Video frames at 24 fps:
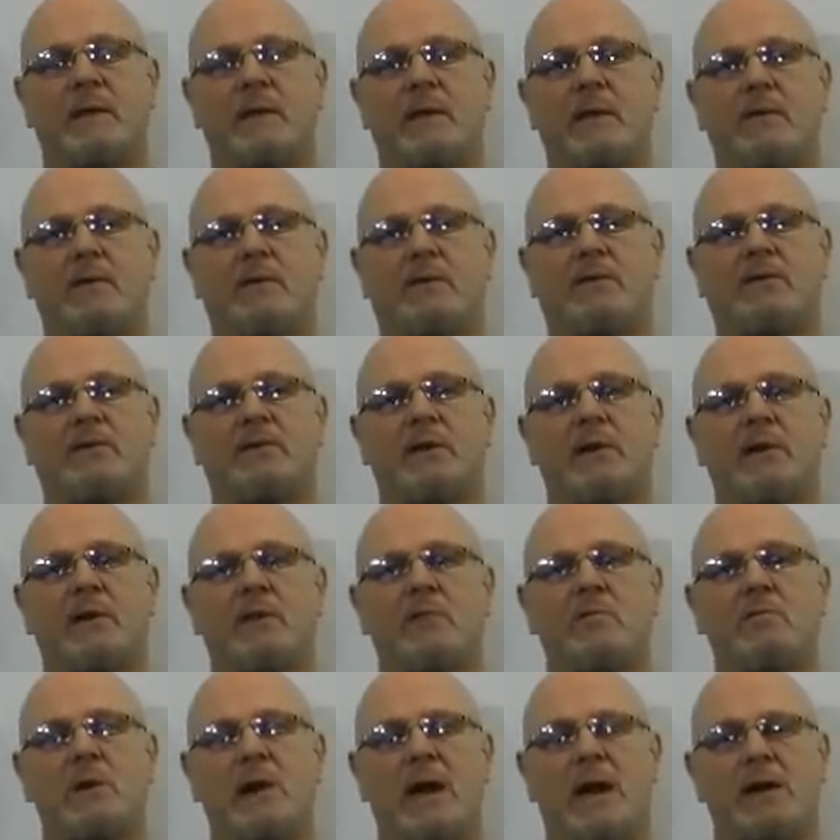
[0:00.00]
There is
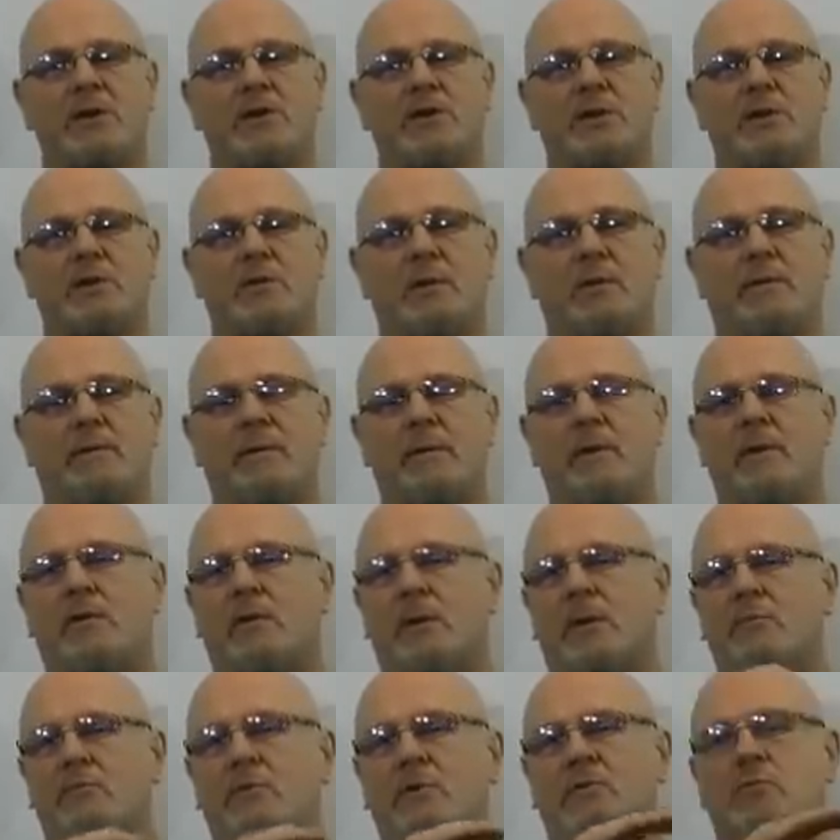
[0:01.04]
still a reactionary
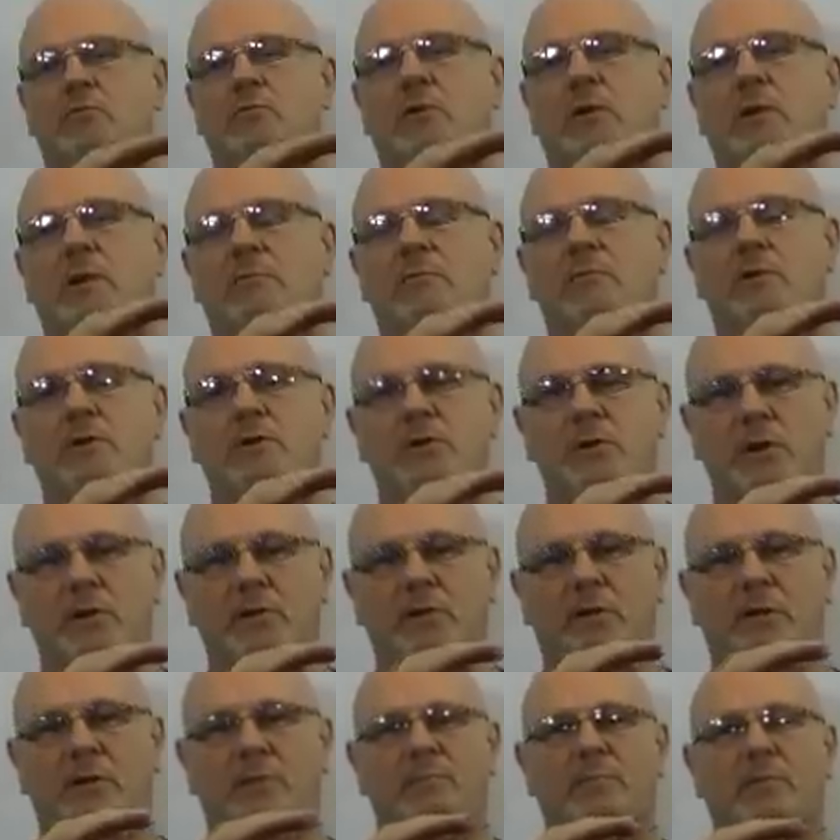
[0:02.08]
field. It
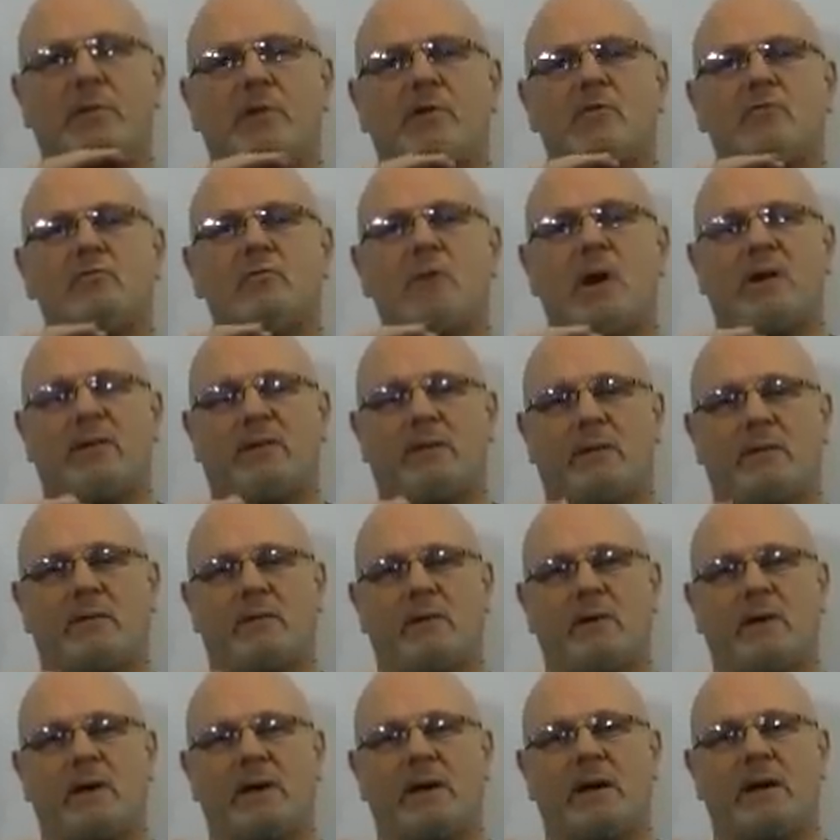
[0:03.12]
reduces
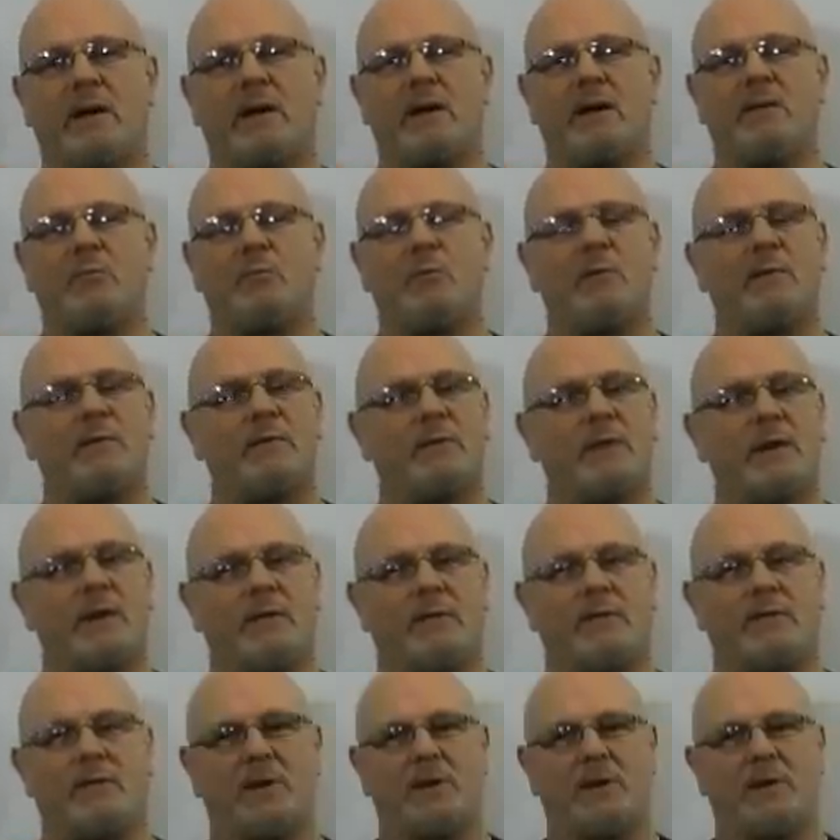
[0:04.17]
progressively with
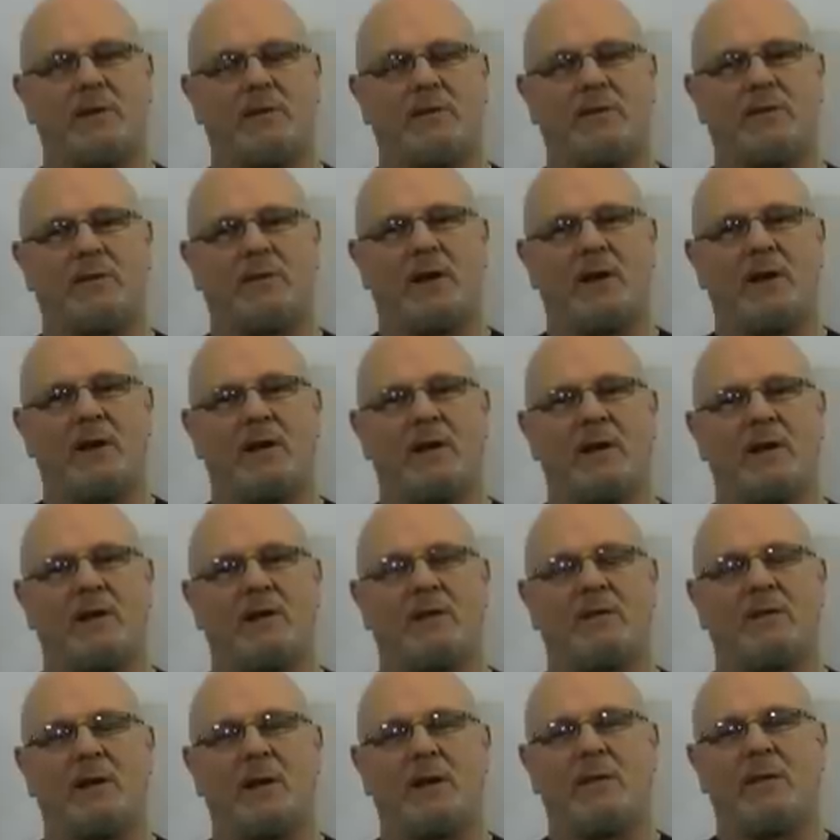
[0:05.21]
distance,
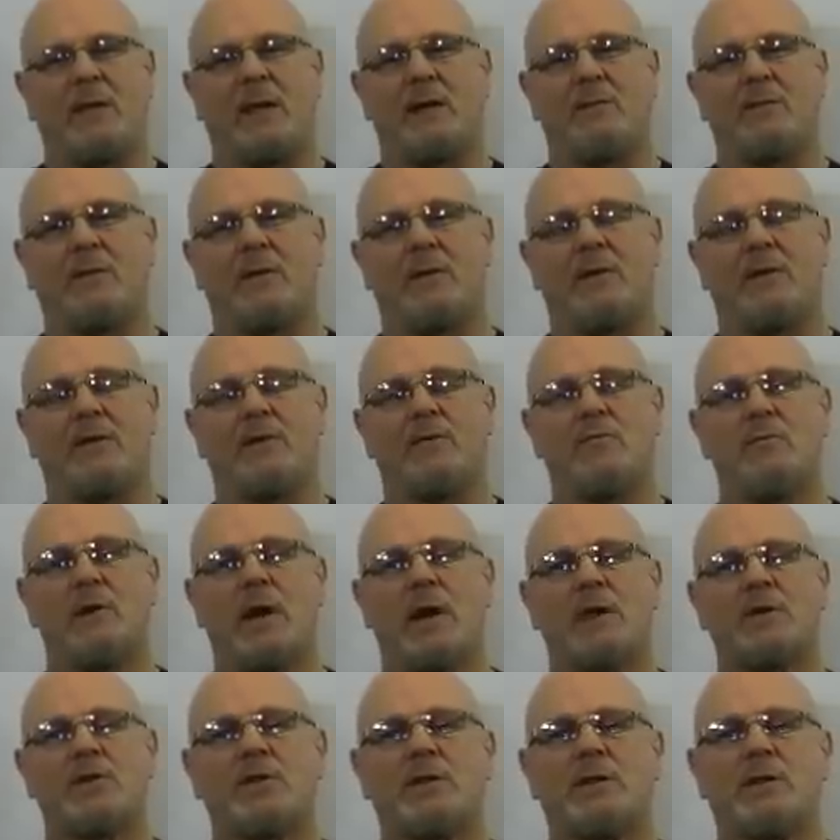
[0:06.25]
so that there's a
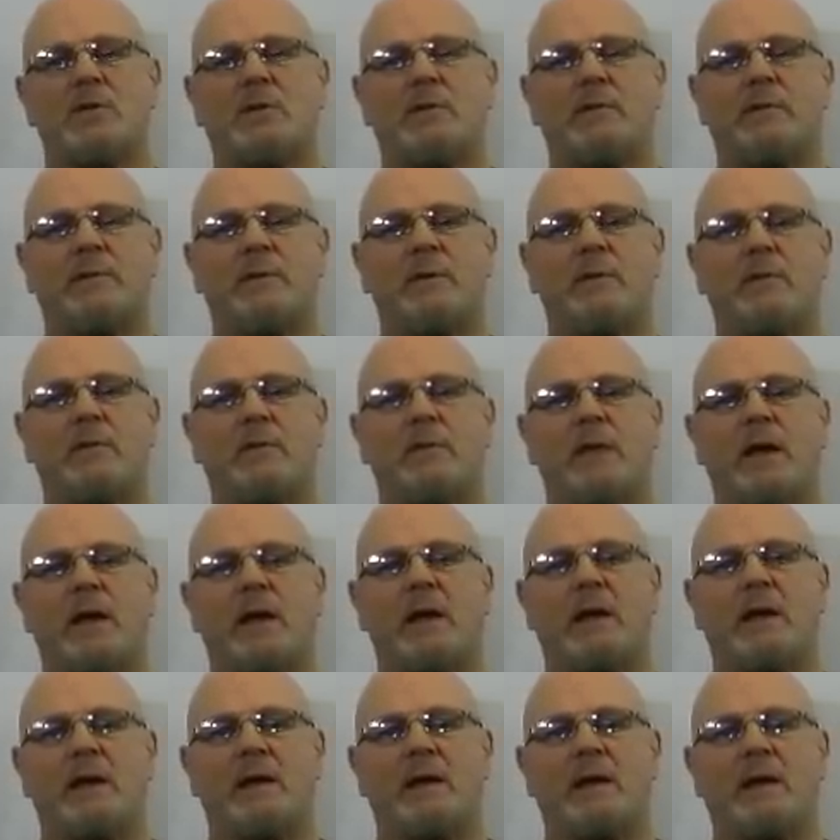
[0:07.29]
reactionary field
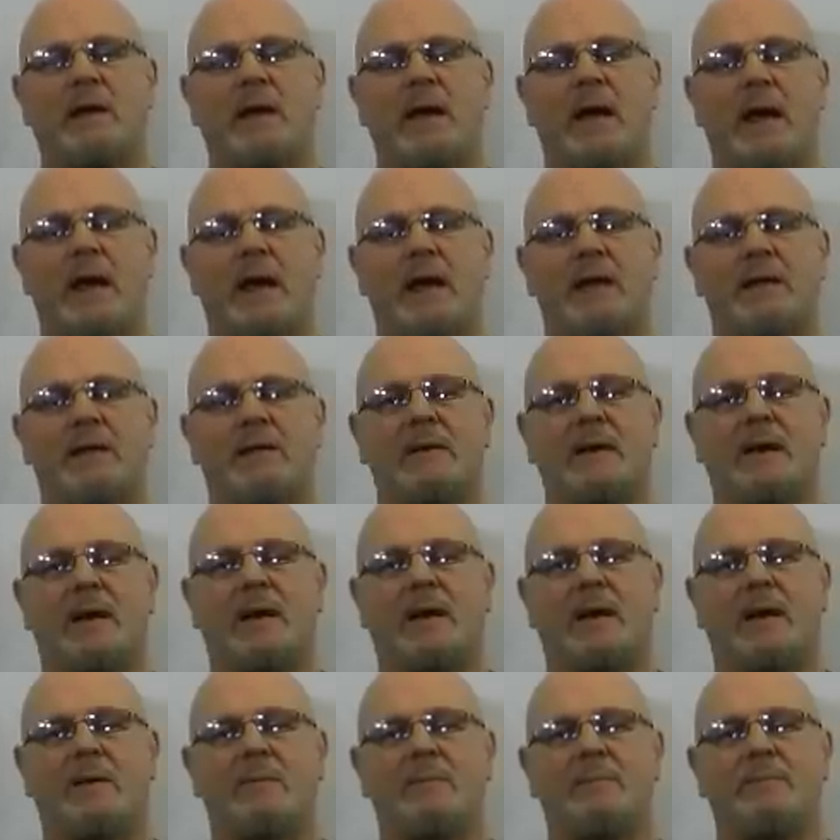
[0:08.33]
there. And
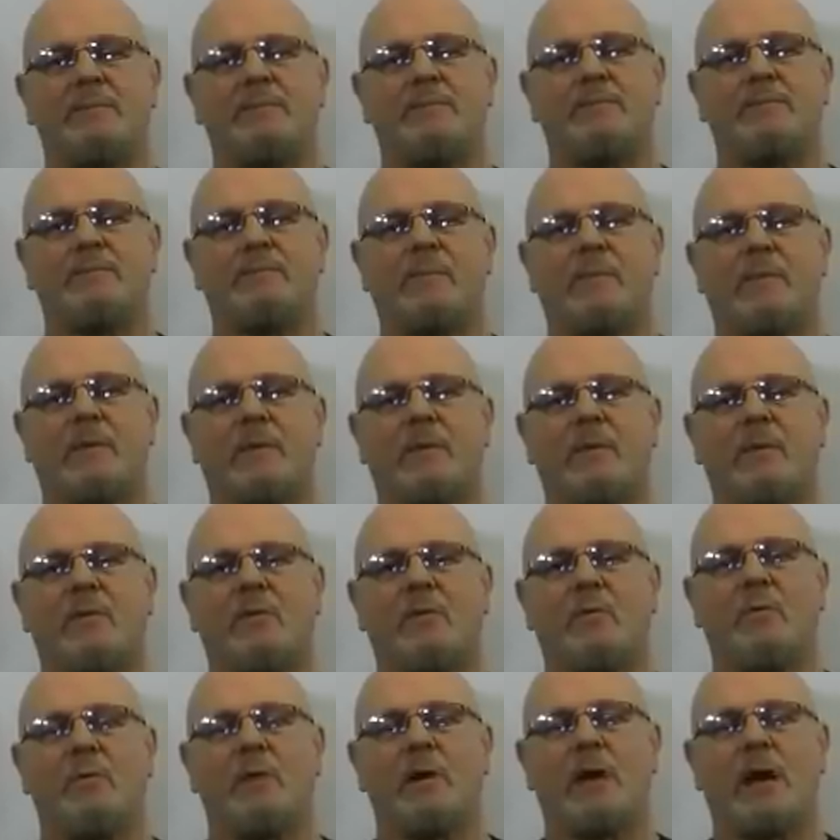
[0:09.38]

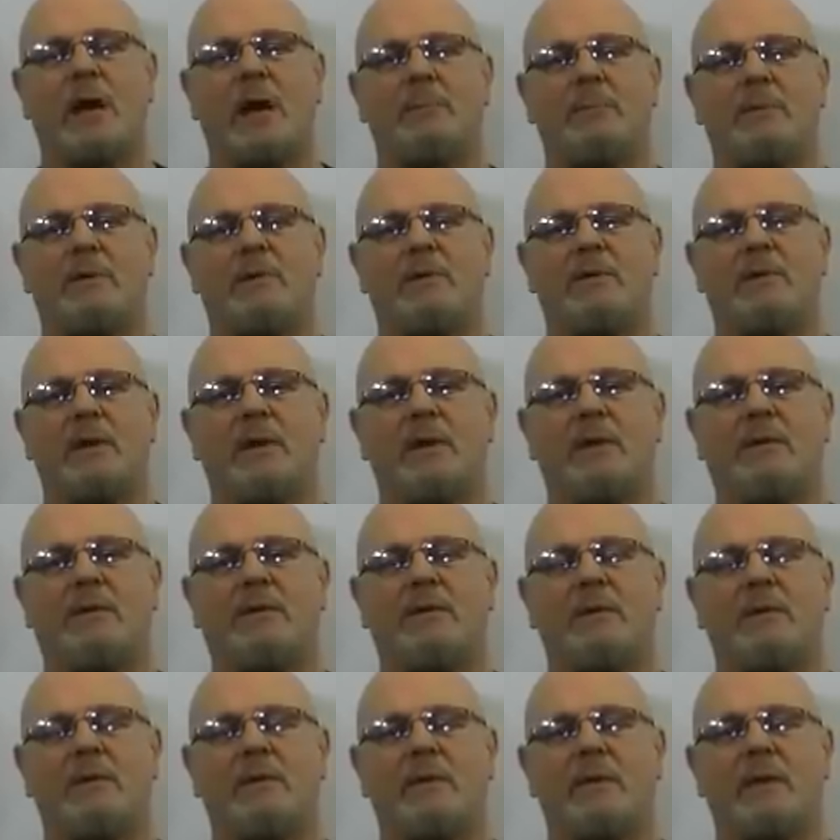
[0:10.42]
what happens
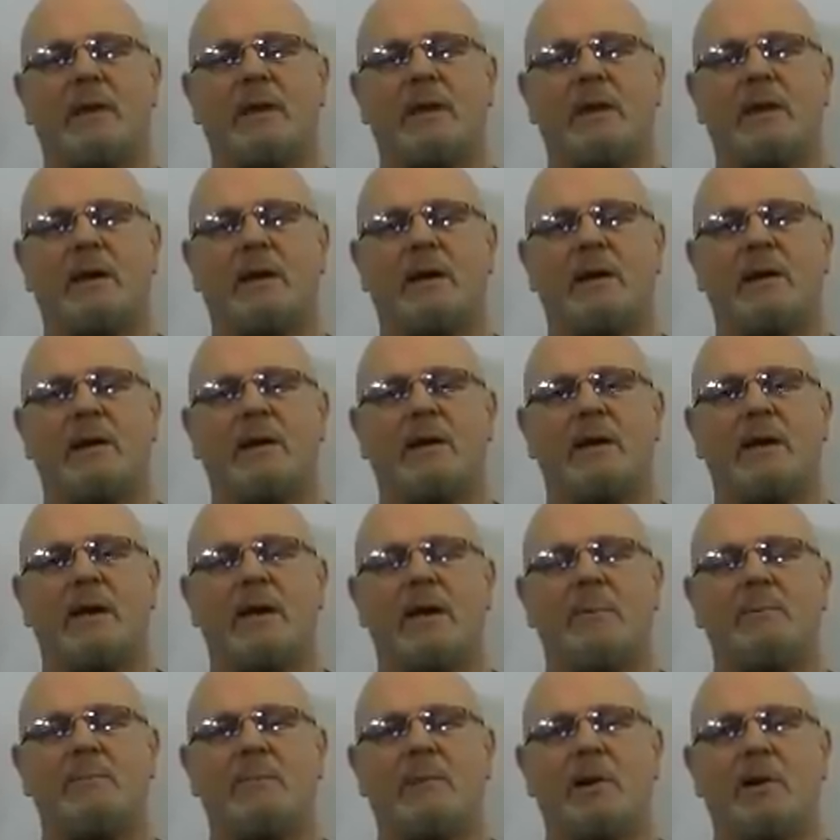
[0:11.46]
is that the
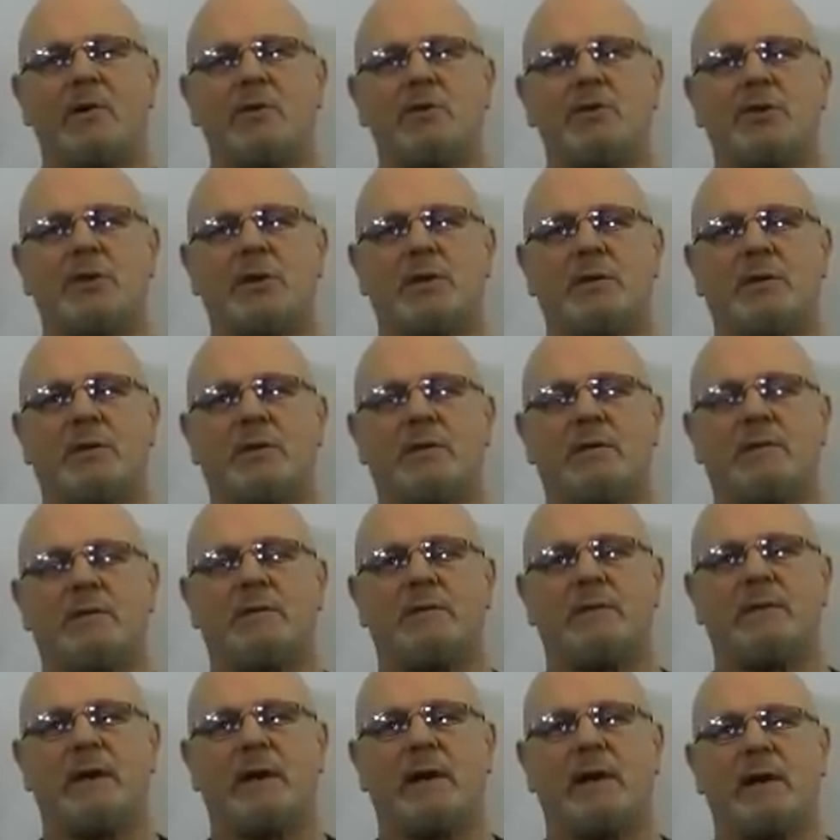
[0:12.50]
emotions and
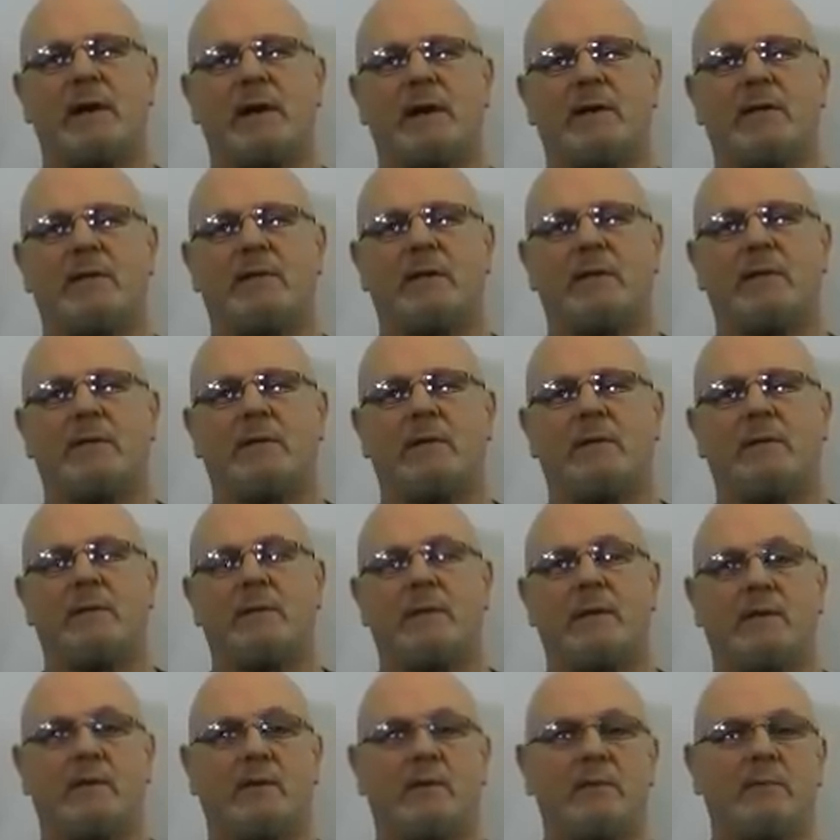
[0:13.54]
feelings of the
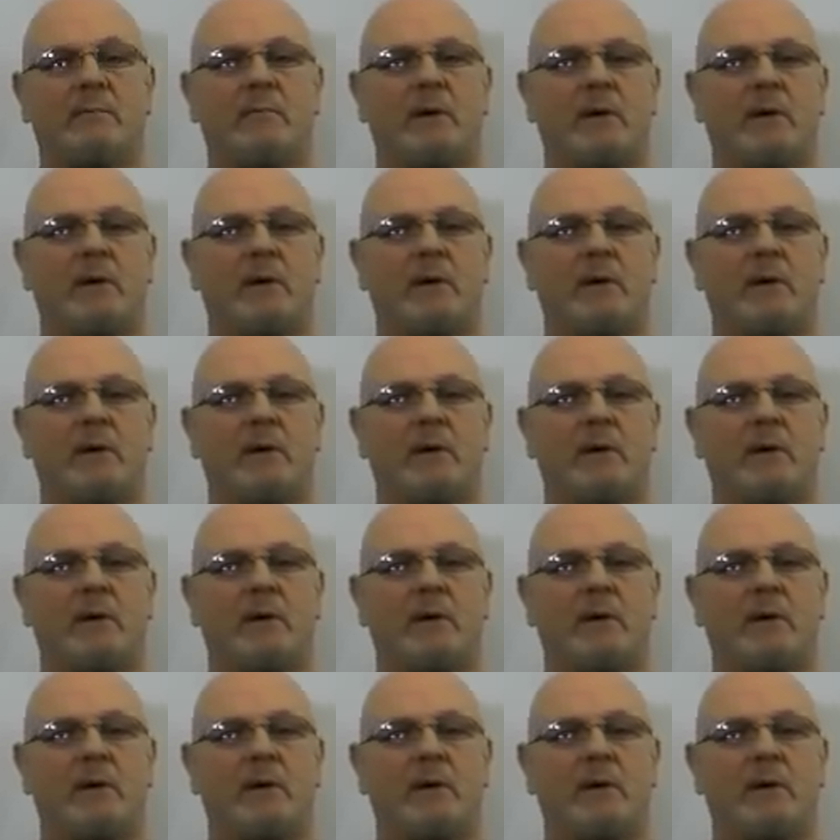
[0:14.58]
physical